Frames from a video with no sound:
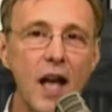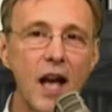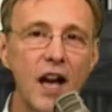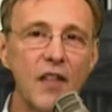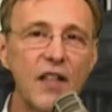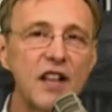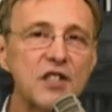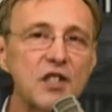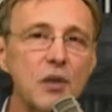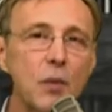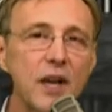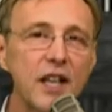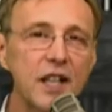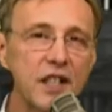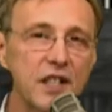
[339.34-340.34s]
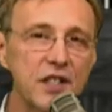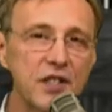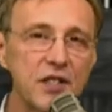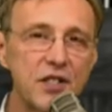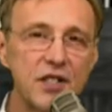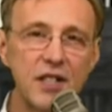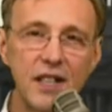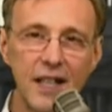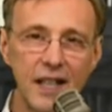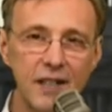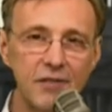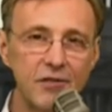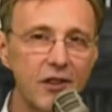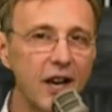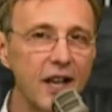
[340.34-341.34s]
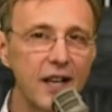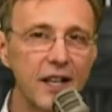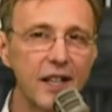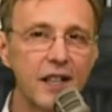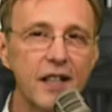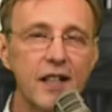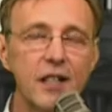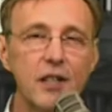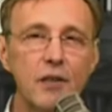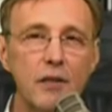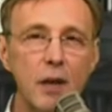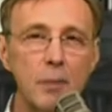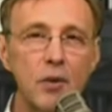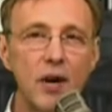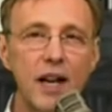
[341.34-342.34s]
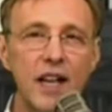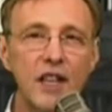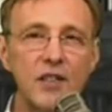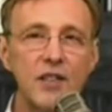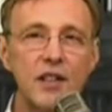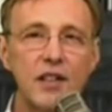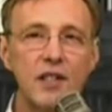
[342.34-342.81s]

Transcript: And that's the way it is today, Friday, November 8th,